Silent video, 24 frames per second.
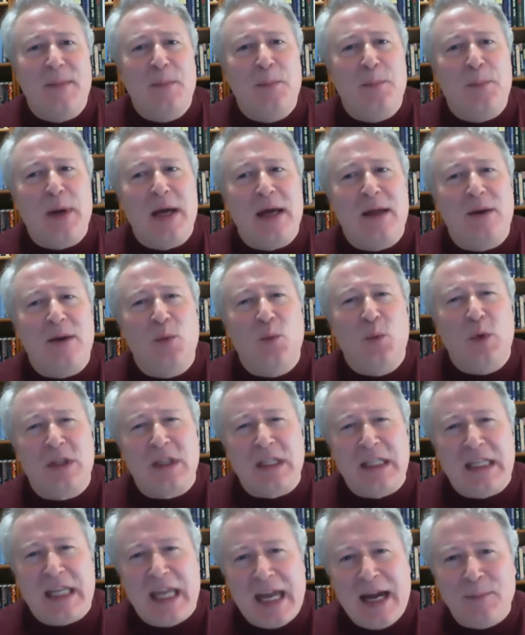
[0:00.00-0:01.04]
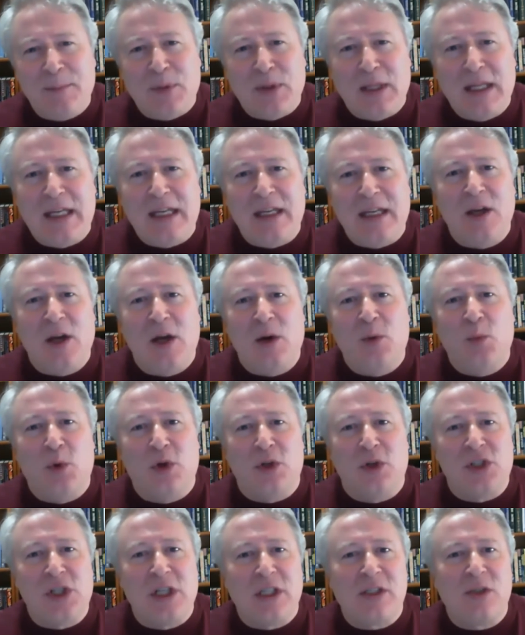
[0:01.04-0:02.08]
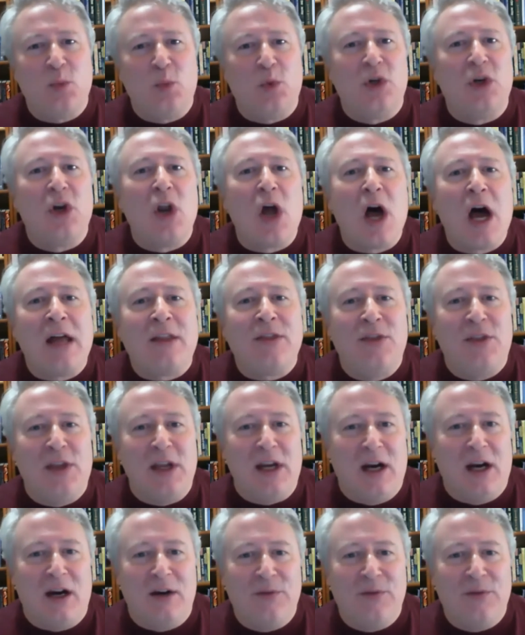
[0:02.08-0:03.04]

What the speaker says: But with gambling, we're not there.